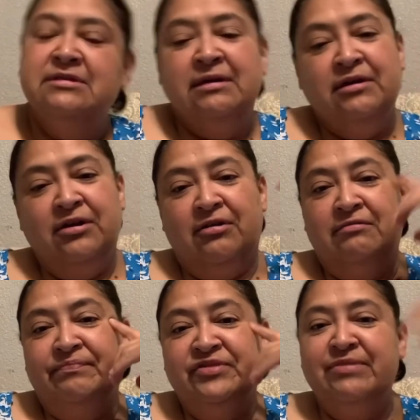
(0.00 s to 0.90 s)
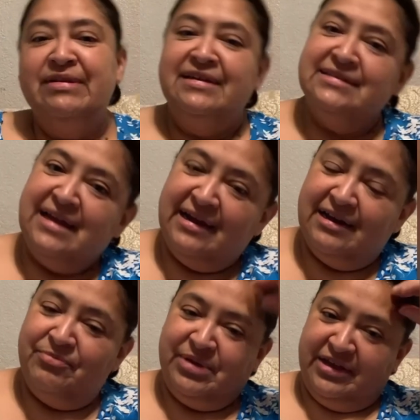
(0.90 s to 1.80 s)
you know, Timothy's not
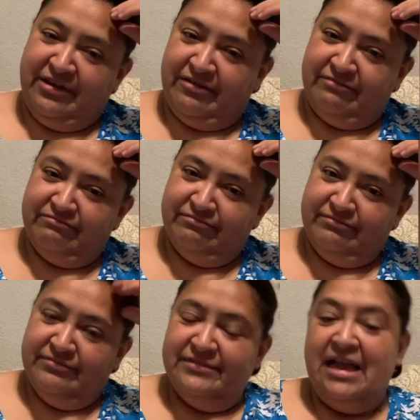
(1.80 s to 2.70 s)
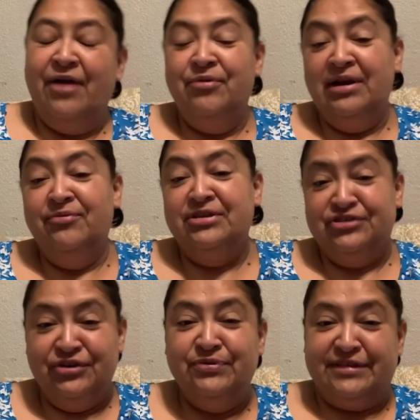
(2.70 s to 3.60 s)
gonna be here. I really wish
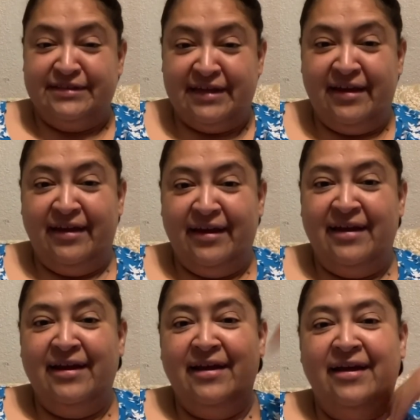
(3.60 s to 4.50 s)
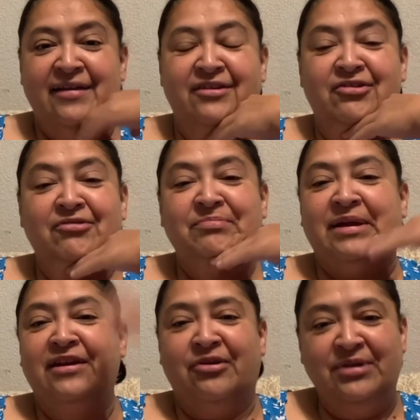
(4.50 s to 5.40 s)
he would stay and you know,
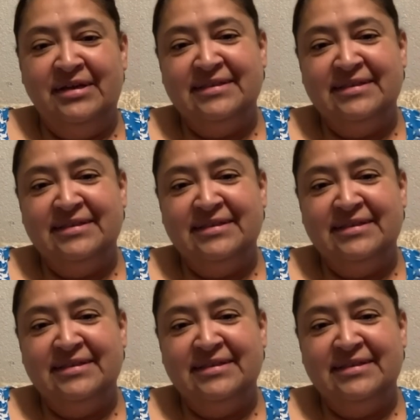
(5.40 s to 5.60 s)
but no, he's